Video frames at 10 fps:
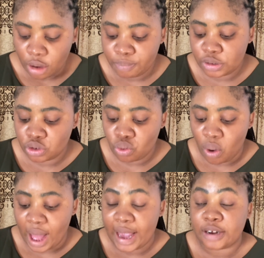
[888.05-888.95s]
Please go
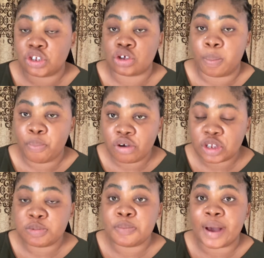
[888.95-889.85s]
ahead,
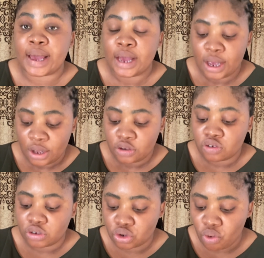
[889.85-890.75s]
support me by
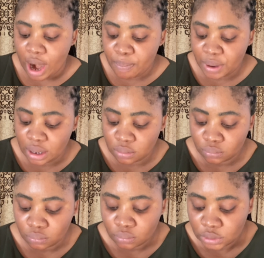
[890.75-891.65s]

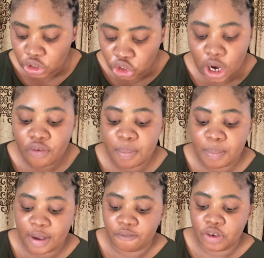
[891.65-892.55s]
subscribing, sharing
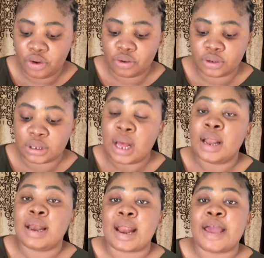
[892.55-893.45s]
my videos,
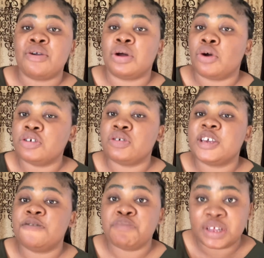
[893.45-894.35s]
like. You can also
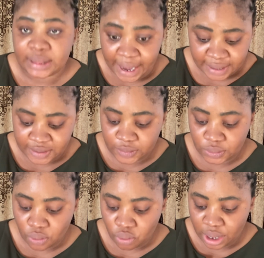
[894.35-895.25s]
give me
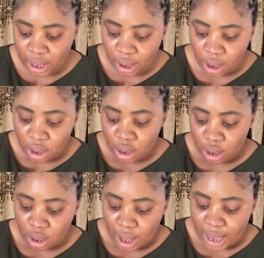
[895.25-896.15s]
thanks, okay?
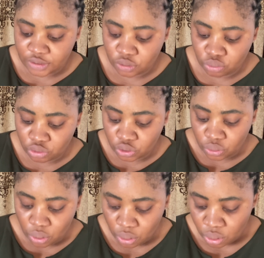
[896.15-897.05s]
As you do
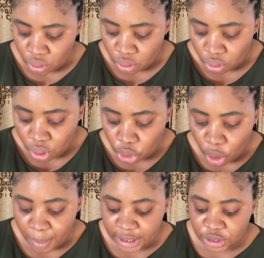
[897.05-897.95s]
so, God
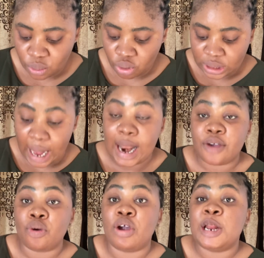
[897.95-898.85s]
Almighty will not allow
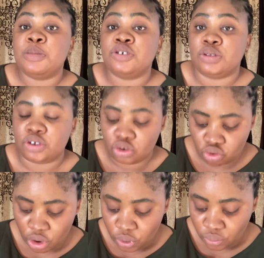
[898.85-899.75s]
your enemies to
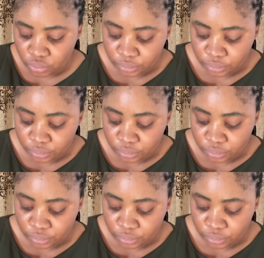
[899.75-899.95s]
destroy you.